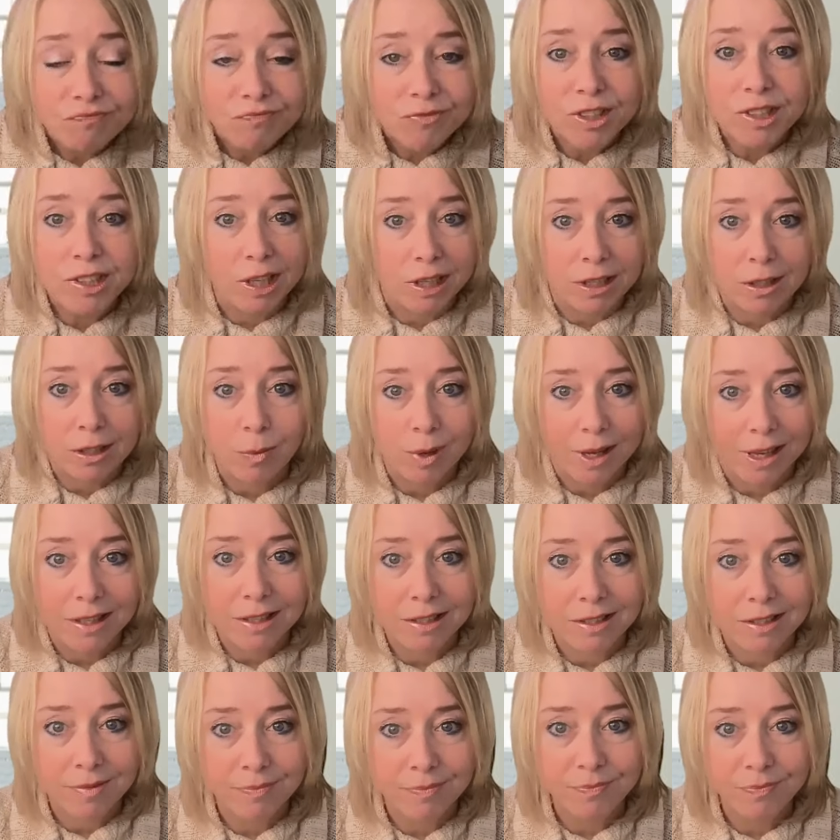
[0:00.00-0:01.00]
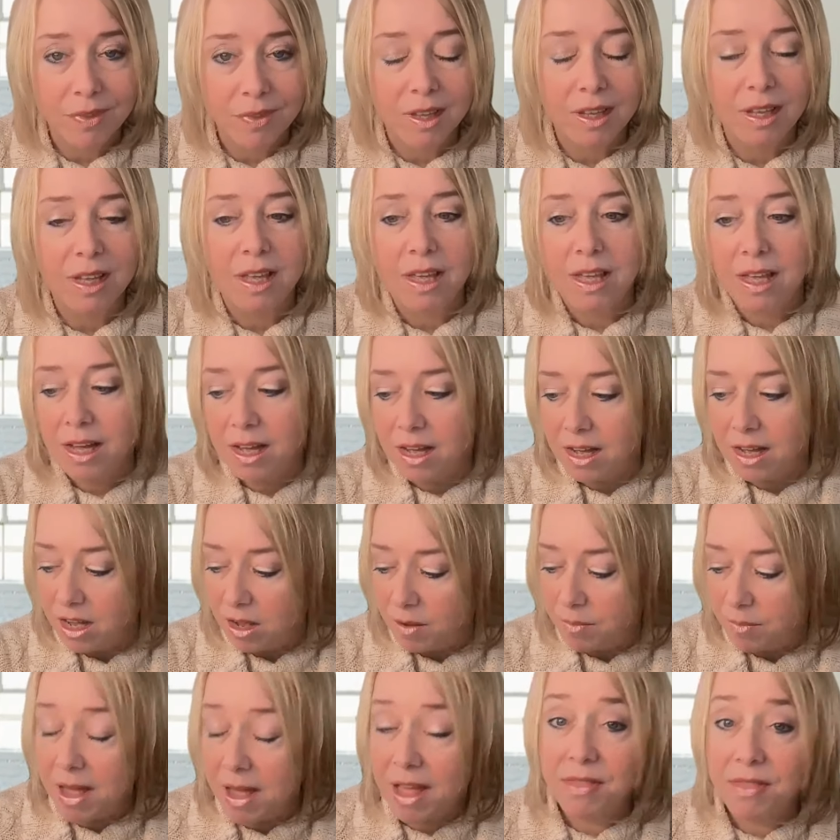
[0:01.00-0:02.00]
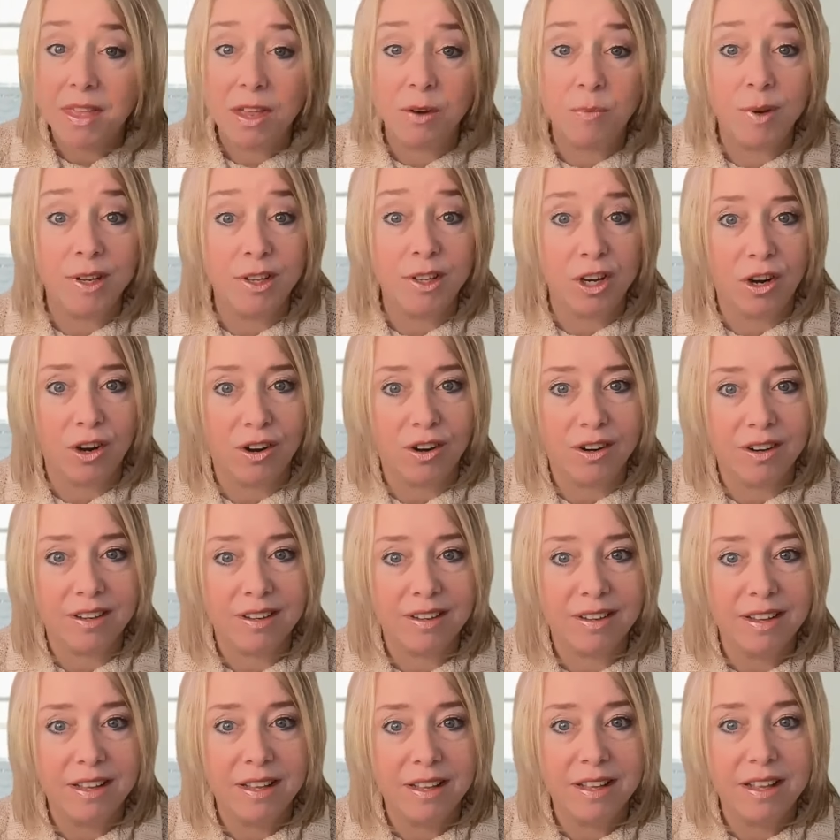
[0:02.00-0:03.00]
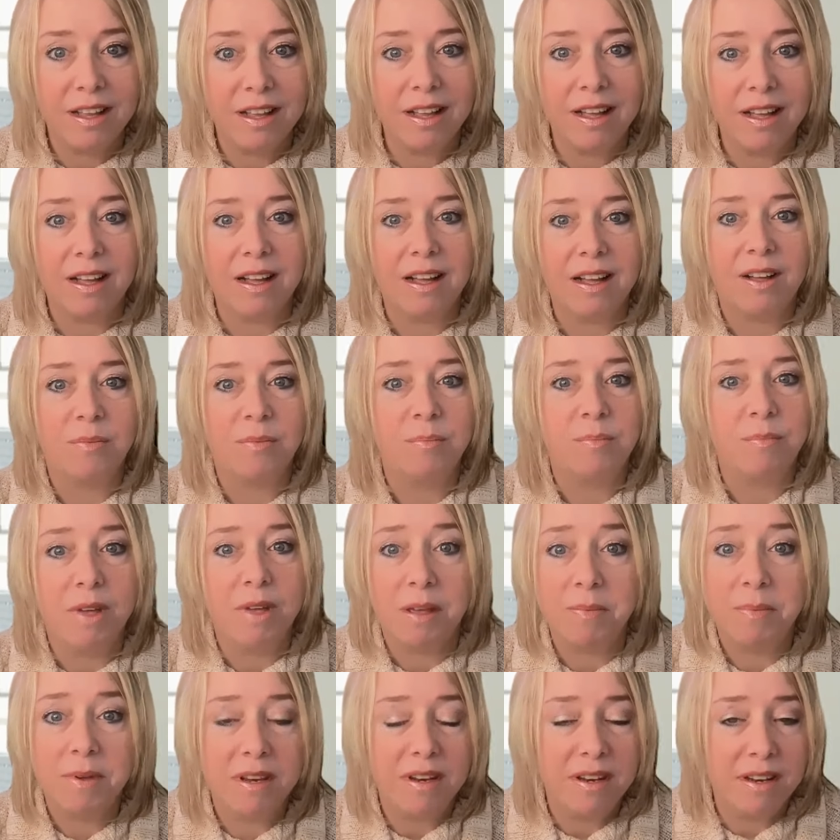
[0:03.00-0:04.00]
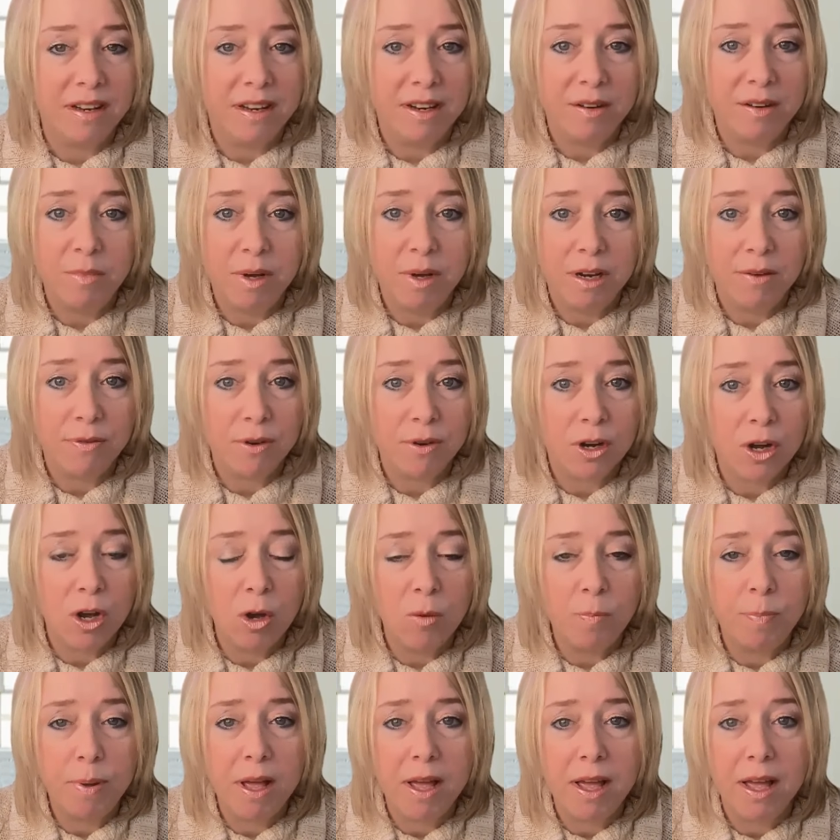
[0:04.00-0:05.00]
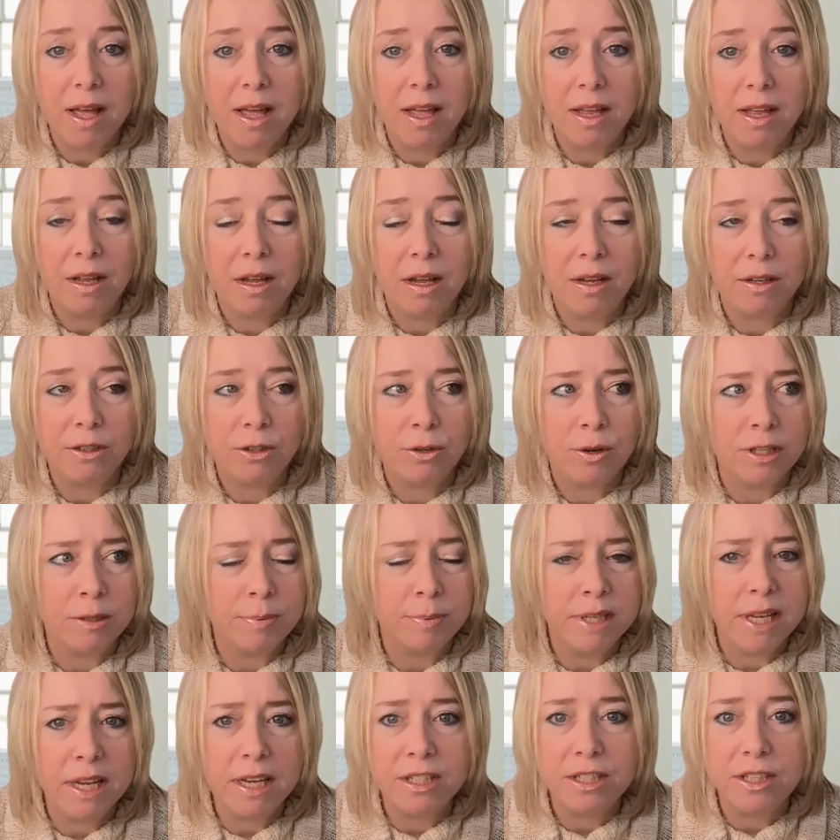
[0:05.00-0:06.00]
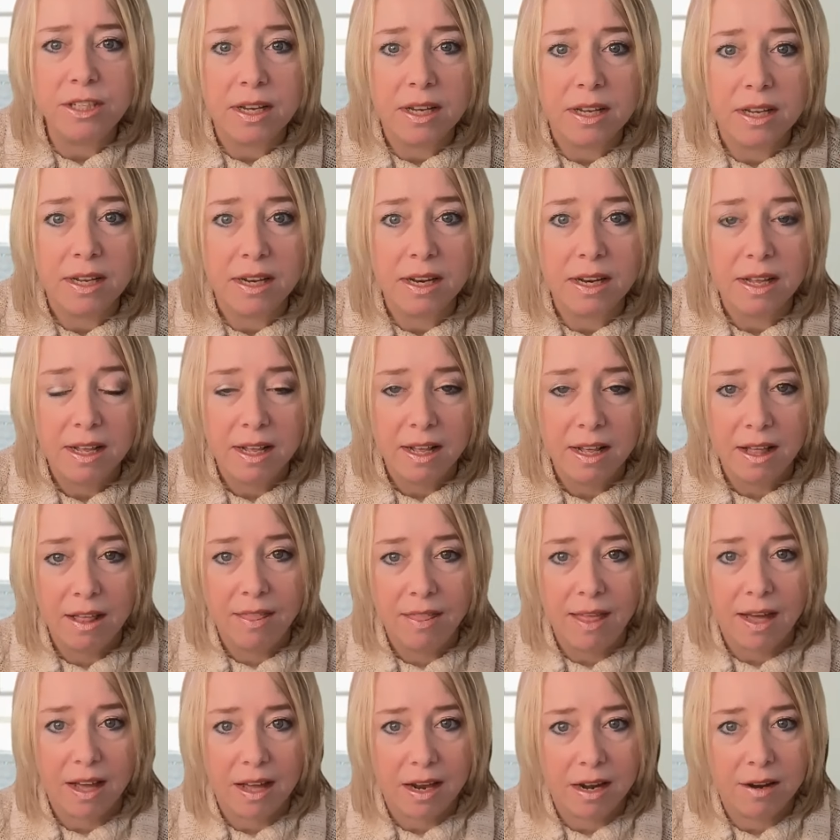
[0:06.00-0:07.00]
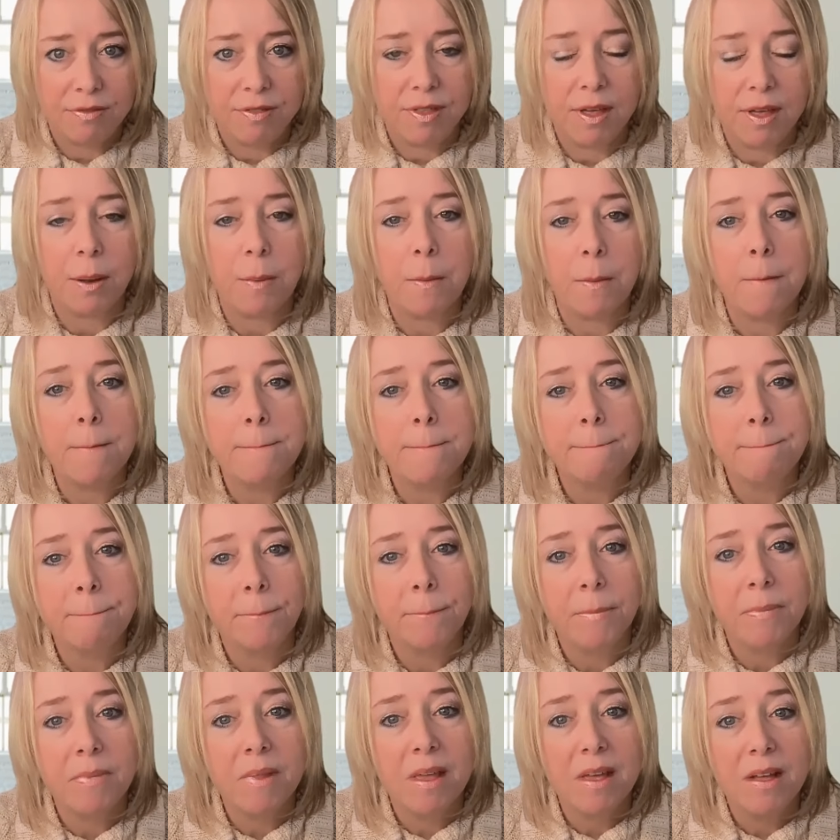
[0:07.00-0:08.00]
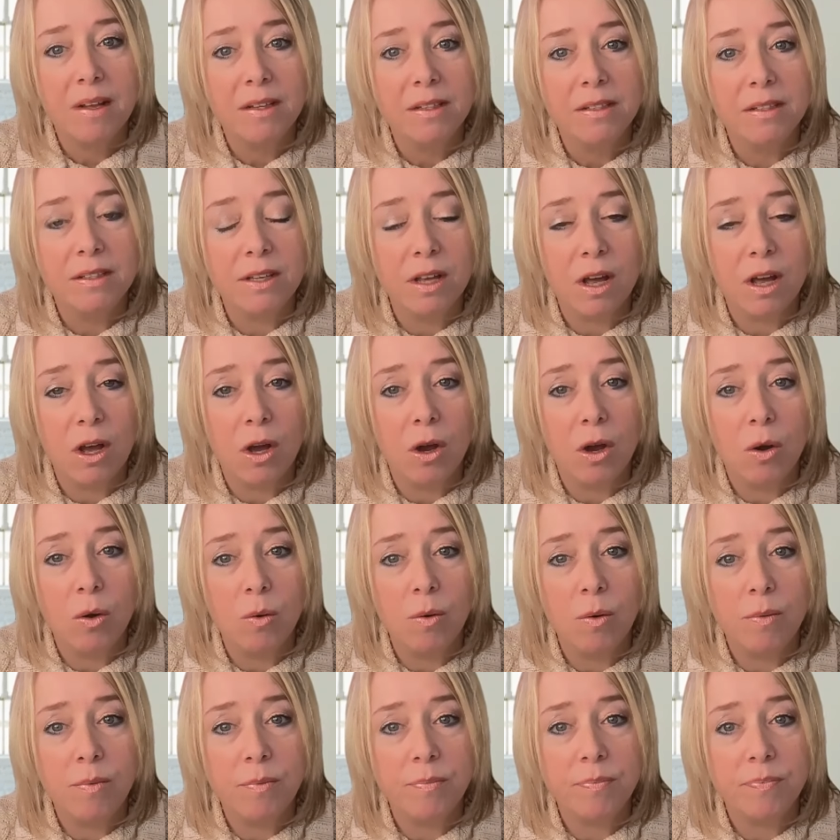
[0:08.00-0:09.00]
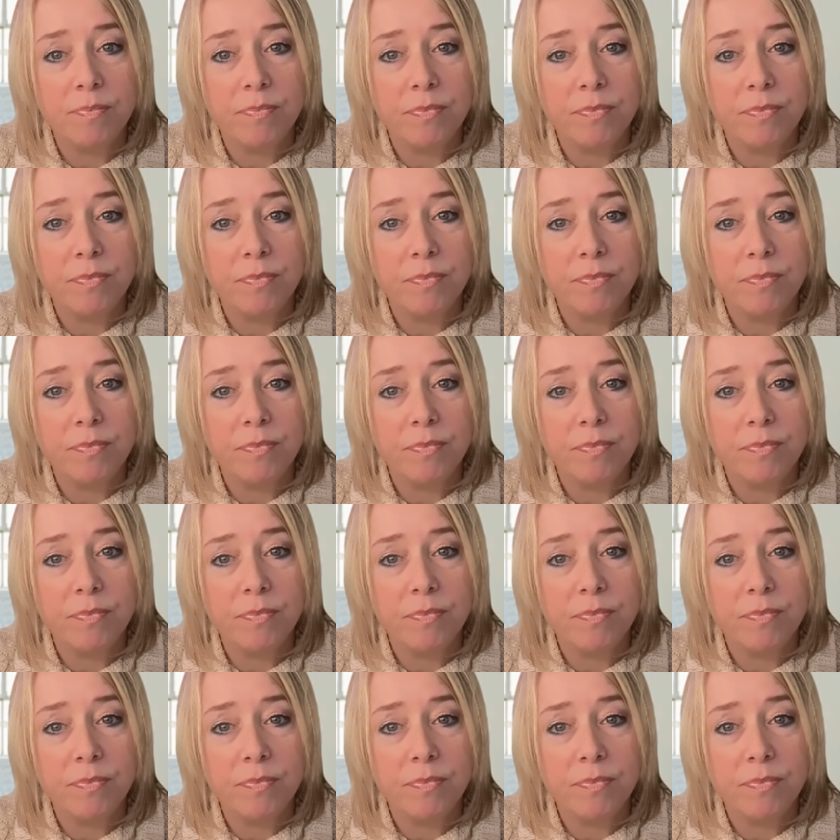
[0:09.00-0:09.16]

six weeks um, and then returned. Um, maybe needed money for copay, transportation, that kind of thing. So,